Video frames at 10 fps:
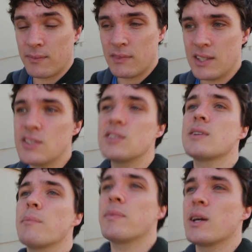This is
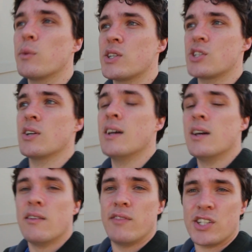something which
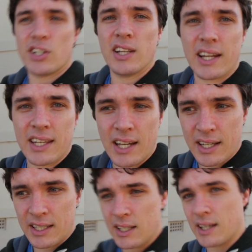Vishen
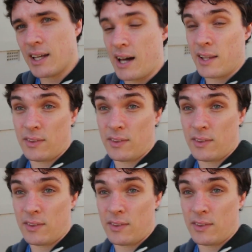Lakhiani